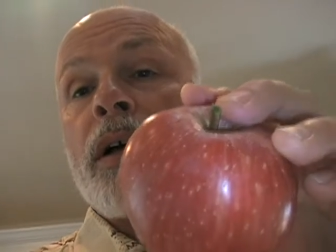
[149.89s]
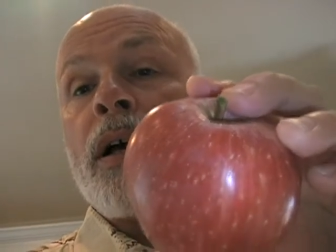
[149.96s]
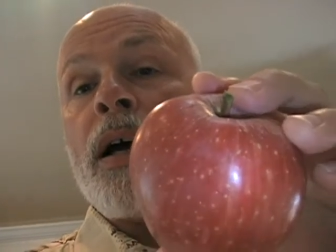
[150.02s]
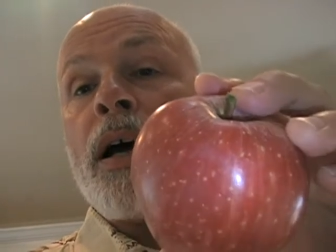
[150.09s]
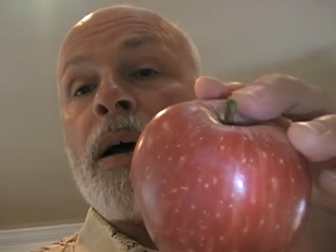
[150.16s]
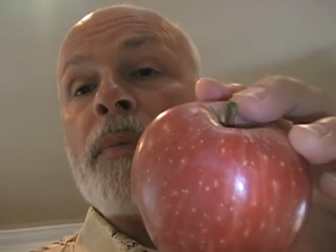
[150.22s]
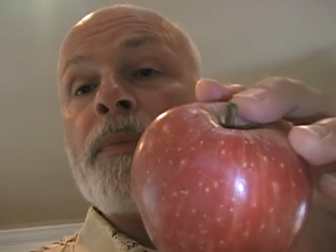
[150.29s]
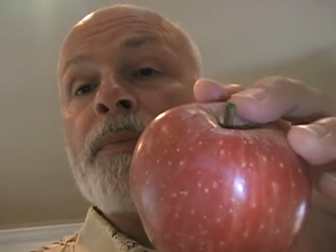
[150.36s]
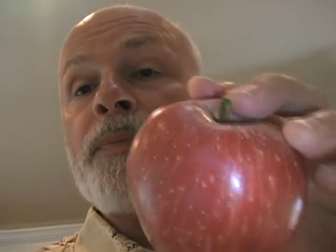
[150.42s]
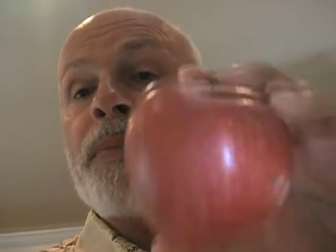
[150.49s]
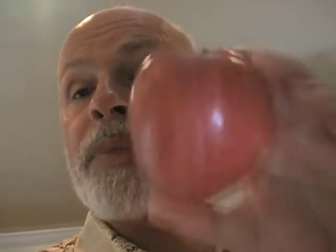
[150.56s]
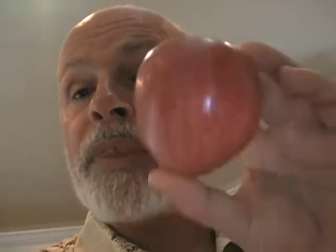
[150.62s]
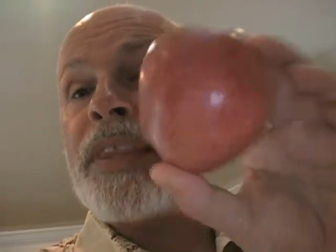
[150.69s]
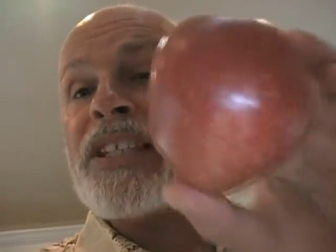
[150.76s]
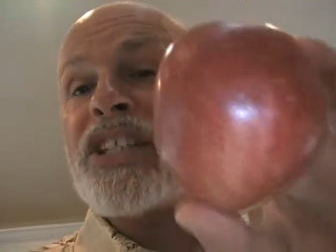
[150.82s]
Um,
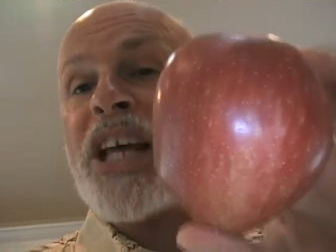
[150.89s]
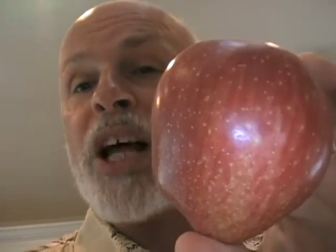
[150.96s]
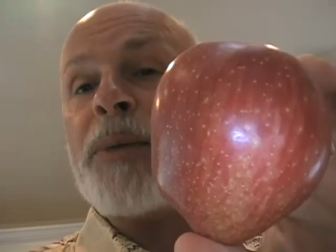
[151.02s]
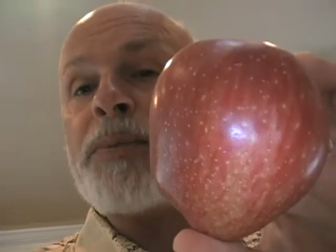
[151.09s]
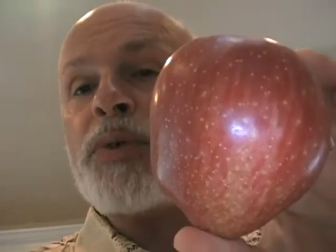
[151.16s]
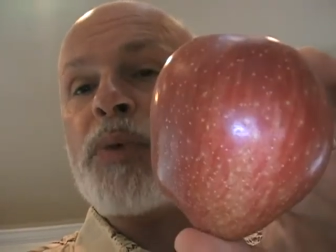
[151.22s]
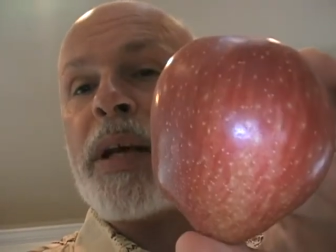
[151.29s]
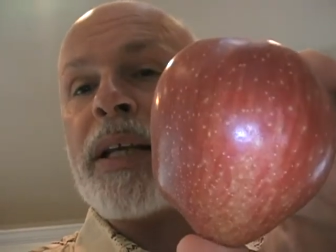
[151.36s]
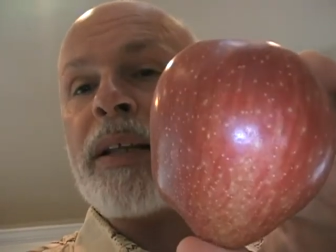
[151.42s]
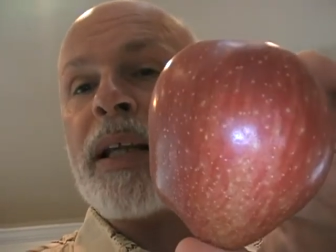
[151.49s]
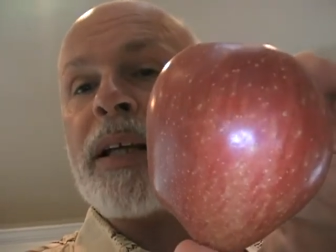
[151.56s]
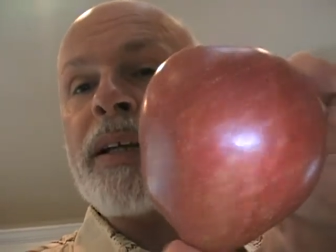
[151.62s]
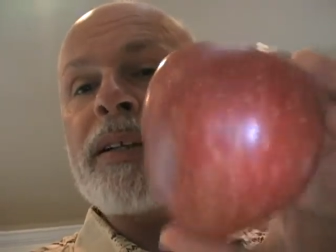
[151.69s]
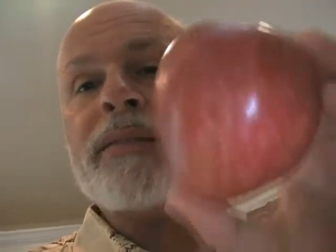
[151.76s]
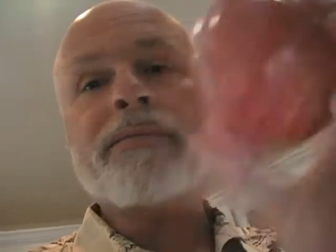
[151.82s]
this helps
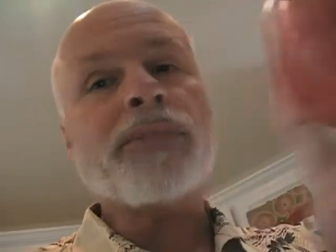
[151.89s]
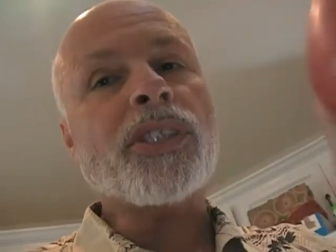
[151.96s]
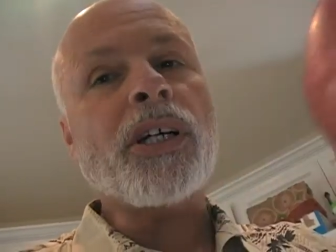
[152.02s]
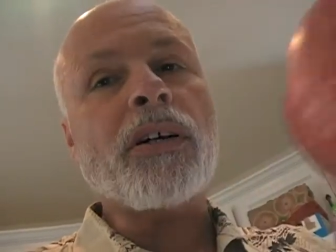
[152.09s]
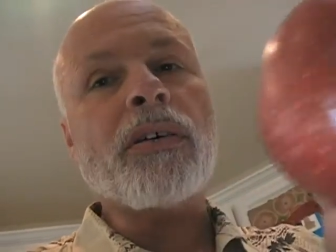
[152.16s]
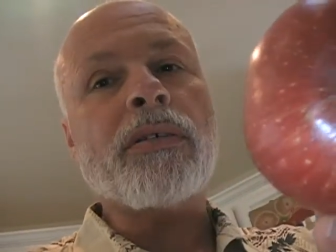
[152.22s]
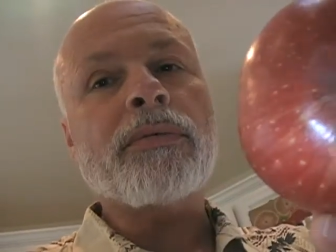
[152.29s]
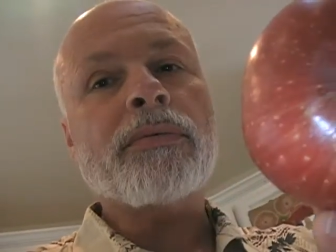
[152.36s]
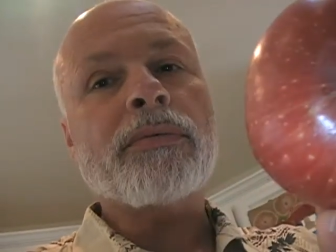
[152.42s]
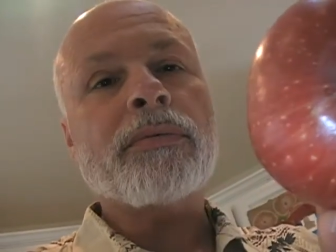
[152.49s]
regulate it. So,